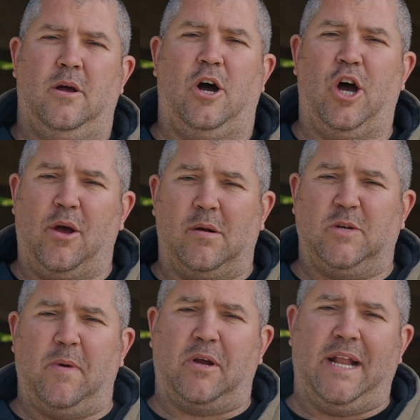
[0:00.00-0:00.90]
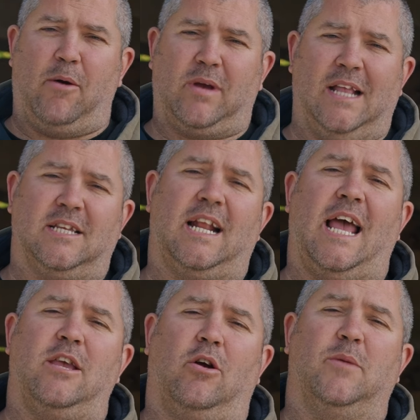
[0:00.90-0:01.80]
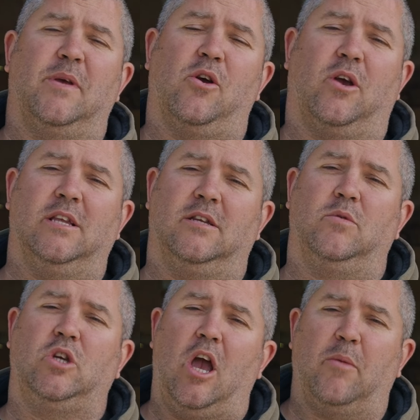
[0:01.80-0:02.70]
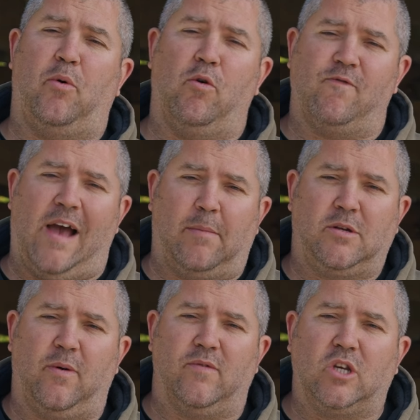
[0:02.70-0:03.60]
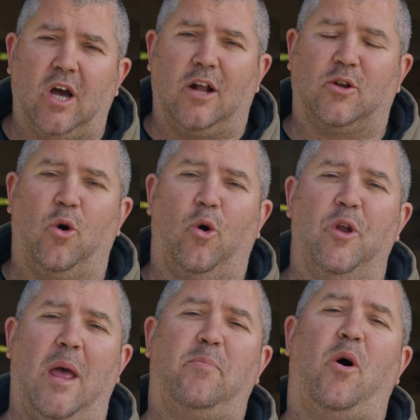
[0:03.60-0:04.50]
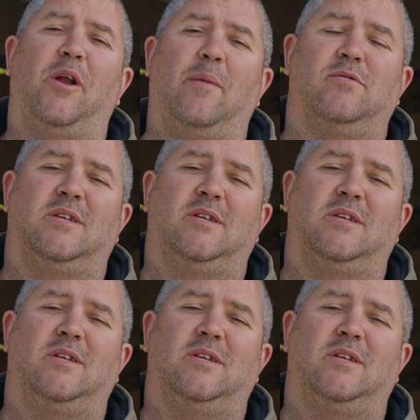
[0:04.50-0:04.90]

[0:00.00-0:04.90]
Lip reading: Hi, I'm the Smoking Elk, and today I'm going to be cooking some jerk pork wraps with a charred corn and pineapple